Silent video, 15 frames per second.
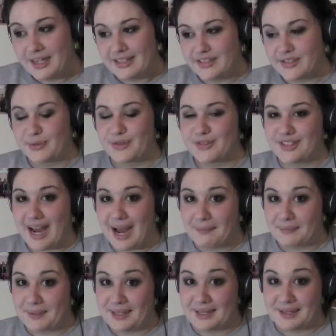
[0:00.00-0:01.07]
so
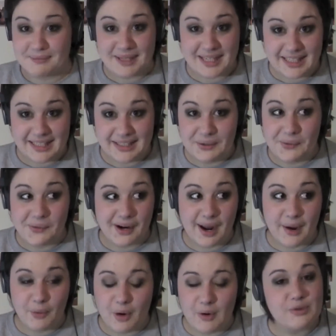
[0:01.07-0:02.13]
stop being mean or
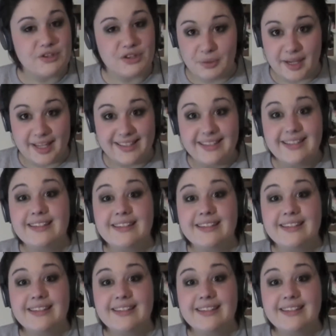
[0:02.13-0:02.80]
I won't do it.